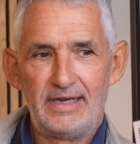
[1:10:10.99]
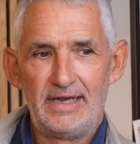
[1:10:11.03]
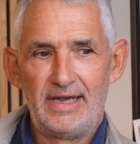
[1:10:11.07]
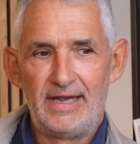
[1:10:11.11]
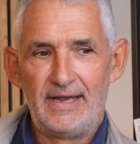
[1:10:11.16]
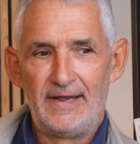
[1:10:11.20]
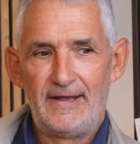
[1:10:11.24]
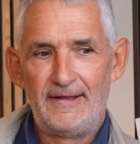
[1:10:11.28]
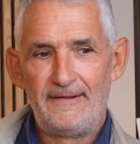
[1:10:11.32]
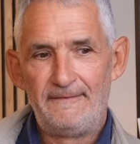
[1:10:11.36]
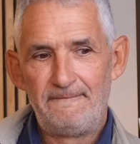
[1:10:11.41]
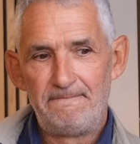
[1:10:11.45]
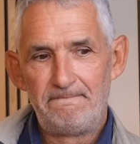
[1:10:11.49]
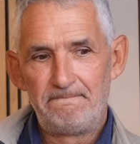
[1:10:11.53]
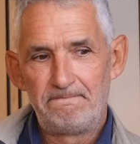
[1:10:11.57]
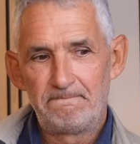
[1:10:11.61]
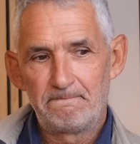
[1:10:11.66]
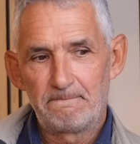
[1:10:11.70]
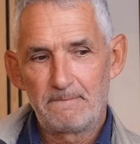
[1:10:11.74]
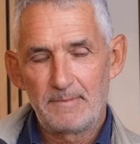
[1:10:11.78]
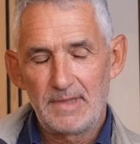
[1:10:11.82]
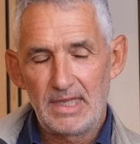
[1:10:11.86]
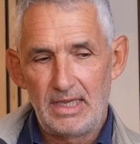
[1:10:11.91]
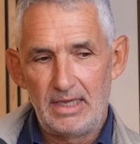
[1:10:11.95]

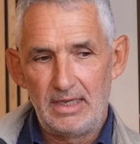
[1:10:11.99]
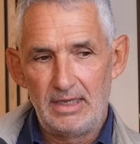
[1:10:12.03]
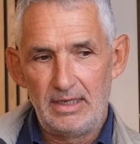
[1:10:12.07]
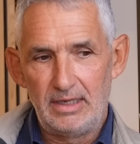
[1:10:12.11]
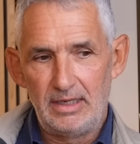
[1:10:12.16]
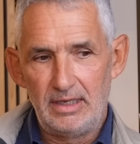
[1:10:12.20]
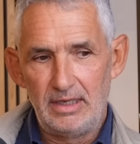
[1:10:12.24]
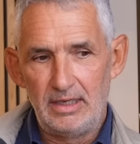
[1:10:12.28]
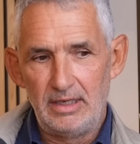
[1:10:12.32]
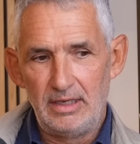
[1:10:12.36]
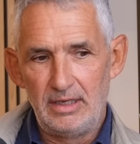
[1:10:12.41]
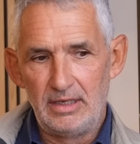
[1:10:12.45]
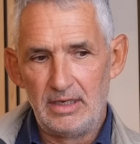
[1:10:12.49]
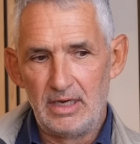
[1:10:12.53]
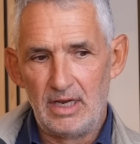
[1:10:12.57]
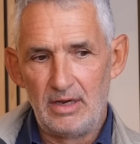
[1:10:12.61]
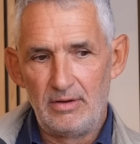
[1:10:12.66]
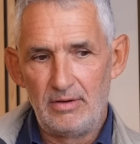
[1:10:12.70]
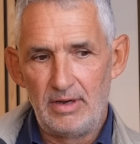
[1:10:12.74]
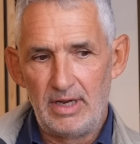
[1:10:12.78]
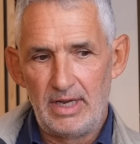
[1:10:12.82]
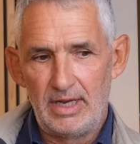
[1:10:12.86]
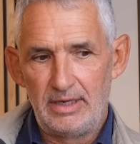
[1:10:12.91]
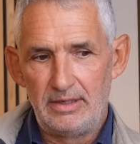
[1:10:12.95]
Um, you
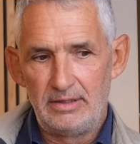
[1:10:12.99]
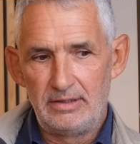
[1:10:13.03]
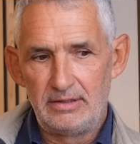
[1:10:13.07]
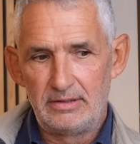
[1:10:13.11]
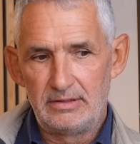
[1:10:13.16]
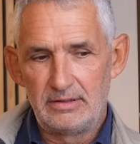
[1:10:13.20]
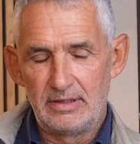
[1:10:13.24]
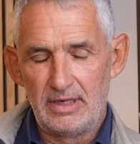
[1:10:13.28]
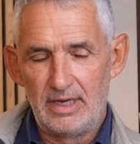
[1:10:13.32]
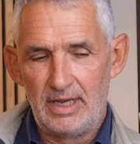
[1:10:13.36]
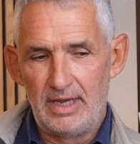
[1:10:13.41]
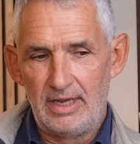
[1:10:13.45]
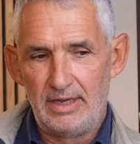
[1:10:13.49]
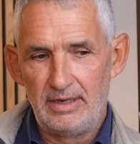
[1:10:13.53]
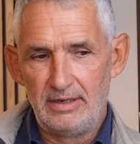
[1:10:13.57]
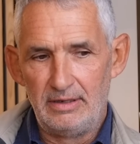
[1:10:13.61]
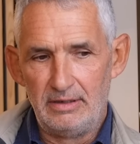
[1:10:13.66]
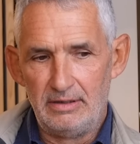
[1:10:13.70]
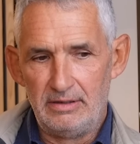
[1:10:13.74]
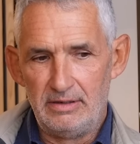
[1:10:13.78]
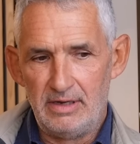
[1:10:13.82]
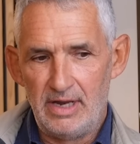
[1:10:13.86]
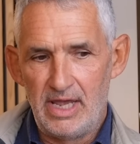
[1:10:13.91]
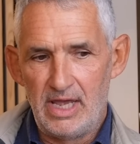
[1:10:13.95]
know, and uh,
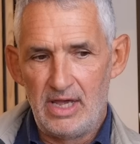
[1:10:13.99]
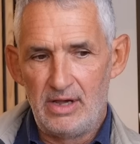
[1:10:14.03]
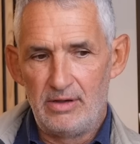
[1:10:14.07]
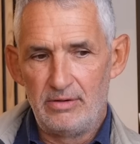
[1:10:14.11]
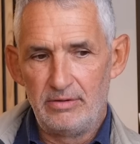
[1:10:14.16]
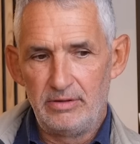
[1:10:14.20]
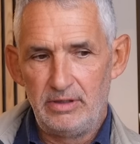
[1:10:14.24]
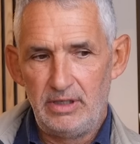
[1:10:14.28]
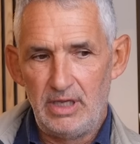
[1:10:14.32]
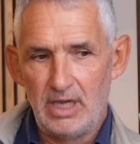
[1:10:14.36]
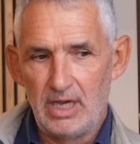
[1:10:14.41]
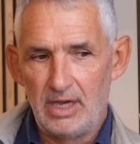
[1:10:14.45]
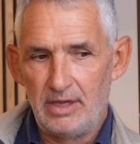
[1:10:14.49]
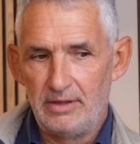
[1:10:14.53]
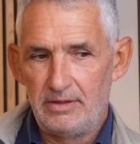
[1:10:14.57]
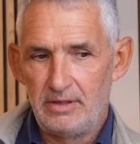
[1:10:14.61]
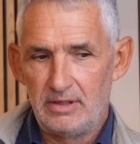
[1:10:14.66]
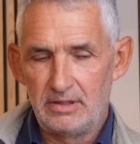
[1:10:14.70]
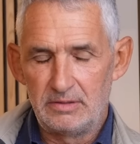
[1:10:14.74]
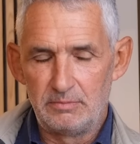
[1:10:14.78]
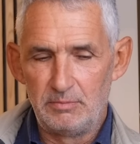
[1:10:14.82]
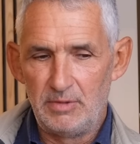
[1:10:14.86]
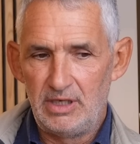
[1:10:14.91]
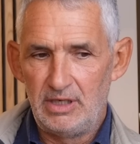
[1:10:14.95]
now, yeah,
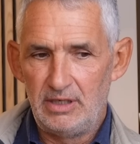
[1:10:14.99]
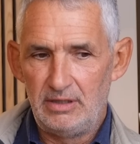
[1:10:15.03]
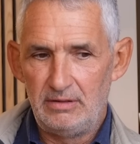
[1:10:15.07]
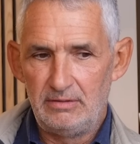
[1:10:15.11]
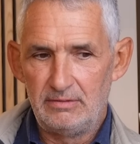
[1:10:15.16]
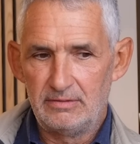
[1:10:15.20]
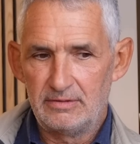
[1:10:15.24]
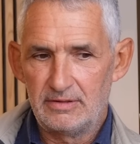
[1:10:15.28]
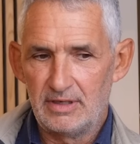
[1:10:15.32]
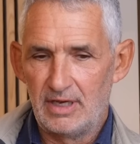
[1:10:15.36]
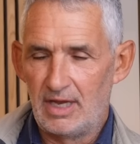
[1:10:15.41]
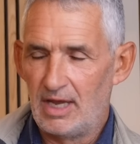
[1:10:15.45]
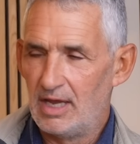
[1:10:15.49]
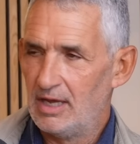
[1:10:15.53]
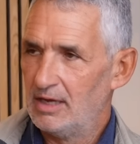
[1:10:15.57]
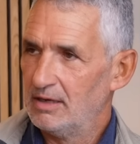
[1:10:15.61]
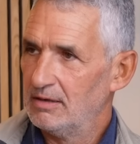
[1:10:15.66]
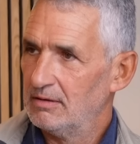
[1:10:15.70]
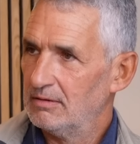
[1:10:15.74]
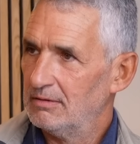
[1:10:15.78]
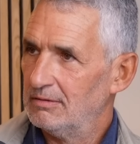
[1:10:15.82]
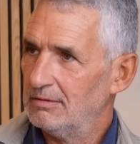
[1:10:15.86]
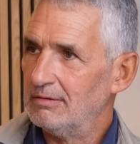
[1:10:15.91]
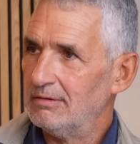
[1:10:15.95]
there's me
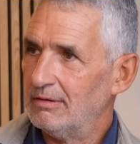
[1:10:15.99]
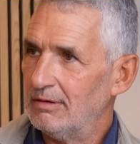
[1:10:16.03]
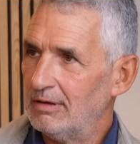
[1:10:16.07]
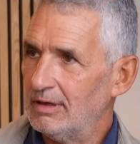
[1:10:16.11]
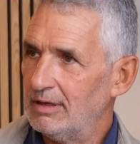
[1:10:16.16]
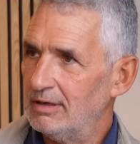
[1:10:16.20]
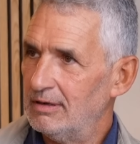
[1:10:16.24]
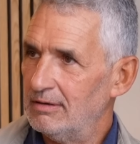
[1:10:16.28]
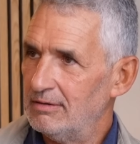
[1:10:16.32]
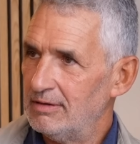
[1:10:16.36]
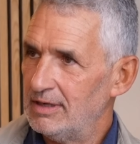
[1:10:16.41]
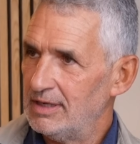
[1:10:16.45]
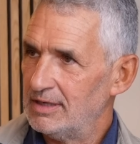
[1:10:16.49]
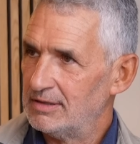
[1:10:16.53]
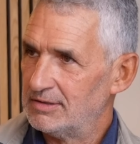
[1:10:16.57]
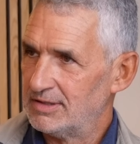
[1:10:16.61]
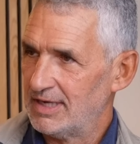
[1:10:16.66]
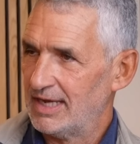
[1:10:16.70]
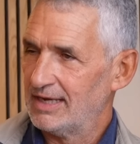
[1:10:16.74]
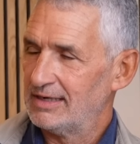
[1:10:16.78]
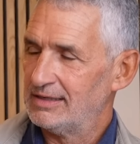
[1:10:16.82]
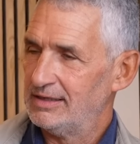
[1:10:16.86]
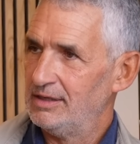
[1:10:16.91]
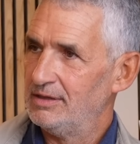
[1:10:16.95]
saying you know,
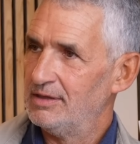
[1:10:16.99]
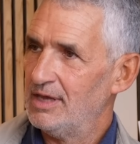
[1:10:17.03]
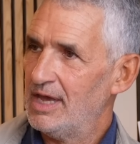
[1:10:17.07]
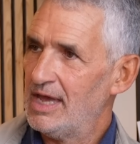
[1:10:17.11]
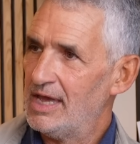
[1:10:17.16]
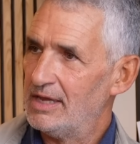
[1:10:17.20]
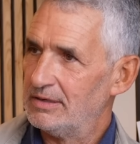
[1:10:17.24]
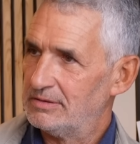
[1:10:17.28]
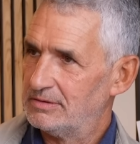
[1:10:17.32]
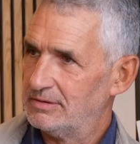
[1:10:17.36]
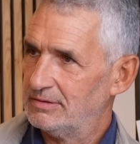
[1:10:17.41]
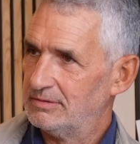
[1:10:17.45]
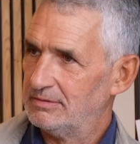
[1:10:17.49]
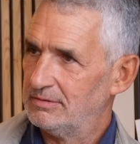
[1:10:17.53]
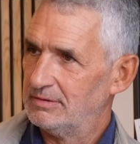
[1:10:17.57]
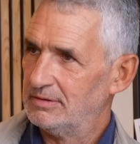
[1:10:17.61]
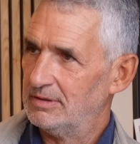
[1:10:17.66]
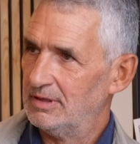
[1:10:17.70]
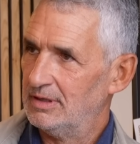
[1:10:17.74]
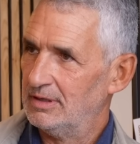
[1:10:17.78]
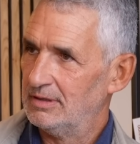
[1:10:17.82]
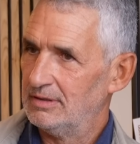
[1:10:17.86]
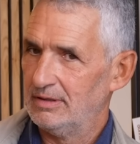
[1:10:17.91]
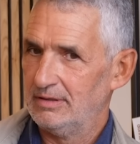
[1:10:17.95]
exactly that, mm.
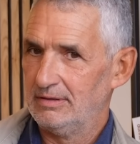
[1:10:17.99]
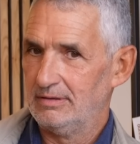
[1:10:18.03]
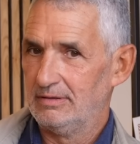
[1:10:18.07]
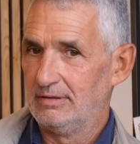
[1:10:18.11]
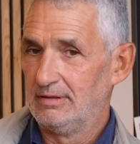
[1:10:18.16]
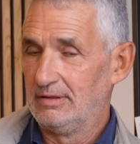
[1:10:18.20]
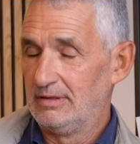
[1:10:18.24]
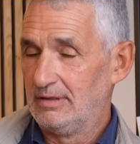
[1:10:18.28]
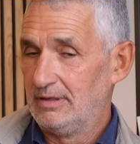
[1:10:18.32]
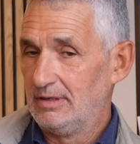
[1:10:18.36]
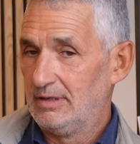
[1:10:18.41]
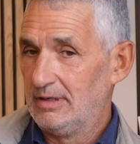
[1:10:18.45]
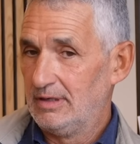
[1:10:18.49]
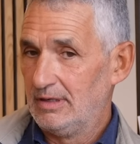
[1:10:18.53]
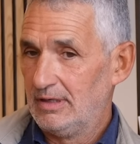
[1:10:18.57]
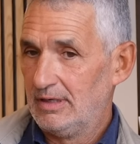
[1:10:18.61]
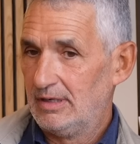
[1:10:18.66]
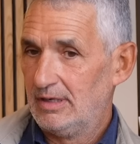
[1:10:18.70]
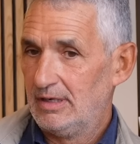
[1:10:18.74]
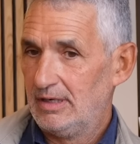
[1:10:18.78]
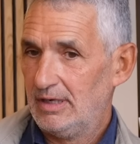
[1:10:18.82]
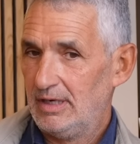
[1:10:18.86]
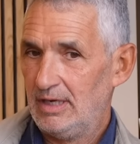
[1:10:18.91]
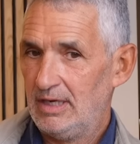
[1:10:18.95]
that
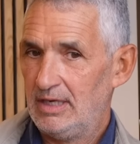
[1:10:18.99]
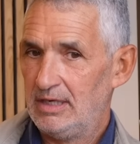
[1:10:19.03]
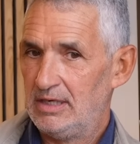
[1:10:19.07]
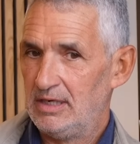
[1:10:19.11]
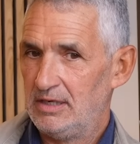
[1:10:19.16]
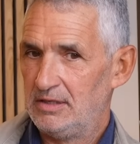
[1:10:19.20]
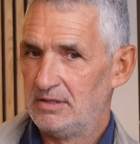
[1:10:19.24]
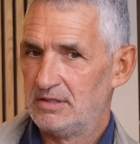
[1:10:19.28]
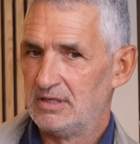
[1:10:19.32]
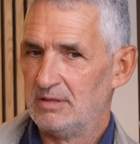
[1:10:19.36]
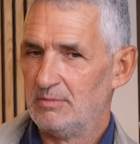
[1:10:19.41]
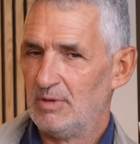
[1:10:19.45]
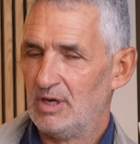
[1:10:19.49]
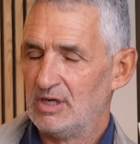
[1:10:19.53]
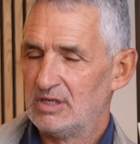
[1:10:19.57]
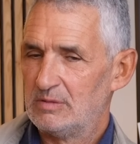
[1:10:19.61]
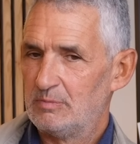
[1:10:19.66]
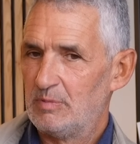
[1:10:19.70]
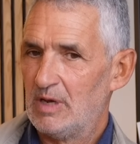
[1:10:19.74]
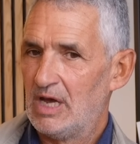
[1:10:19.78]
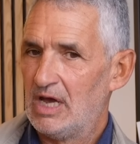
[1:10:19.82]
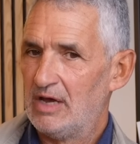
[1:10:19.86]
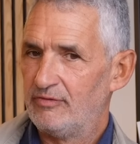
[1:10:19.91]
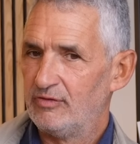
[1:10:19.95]
it is the
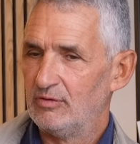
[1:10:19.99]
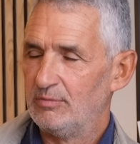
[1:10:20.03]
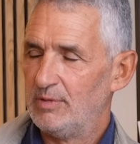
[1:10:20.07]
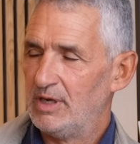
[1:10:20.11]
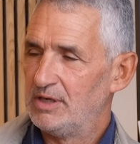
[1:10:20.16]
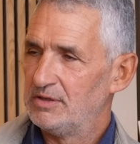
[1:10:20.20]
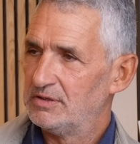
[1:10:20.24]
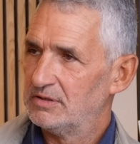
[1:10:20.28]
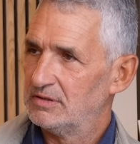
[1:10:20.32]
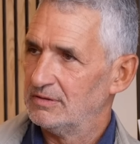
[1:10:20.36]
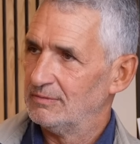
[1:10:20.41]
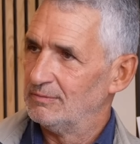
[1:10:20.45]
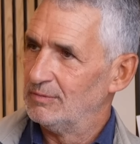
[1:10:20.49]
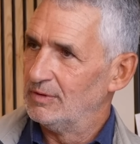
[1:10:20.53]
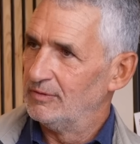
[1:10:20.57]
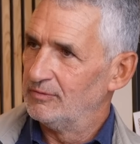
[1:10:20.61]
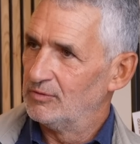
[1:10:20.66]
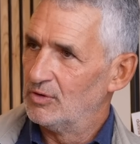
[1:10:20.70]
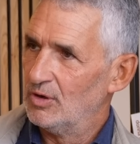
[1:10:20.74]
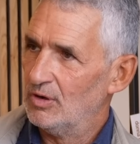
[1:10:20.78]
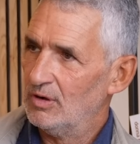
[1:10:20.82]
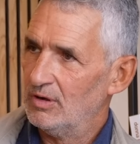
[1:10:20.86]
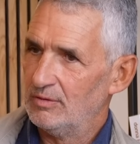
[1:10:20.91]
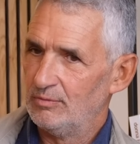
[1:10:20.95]
most powerful medicine
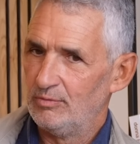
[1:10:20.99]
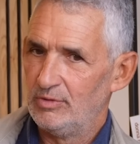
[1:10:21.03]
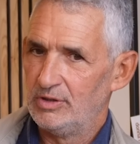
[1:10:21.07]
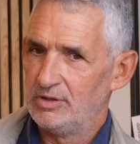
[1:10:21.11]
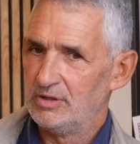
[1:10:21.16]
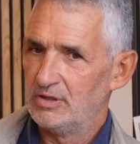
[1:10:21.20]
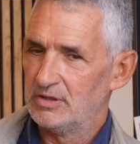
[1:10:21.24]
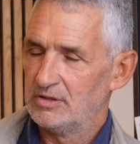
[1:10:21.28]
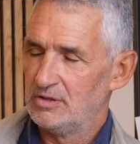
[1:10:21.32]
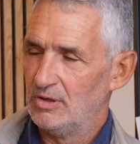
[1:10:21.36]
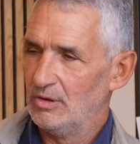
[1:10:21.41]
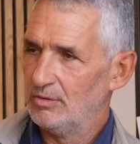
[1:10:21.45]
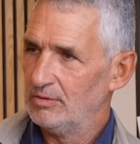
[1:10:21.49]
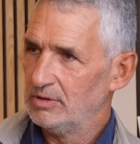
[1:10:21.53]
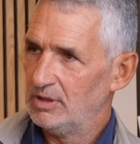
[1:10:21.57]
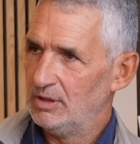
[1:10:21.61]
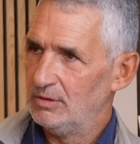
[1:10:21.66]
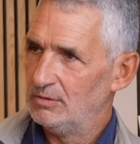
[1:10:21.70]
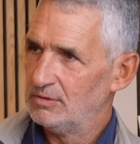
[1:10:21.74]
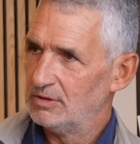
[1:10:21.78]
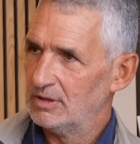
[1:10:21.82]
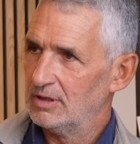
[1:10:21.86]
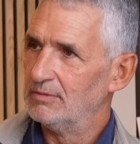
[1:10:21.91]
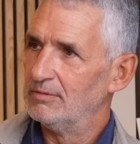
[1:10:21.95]
we've got and we're just not
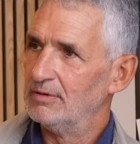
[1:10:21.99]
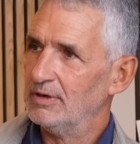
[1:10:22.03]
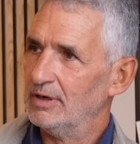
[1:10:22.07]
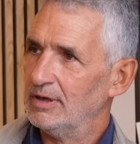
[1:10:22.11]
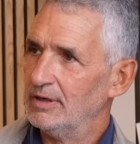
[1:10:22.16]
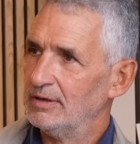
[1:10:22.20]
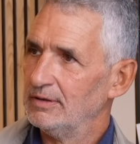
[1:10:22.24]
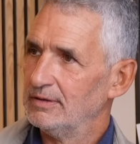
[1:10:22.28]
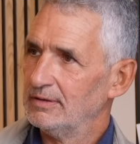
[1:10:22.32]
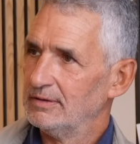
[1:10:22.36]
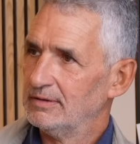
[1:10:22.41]
using it right.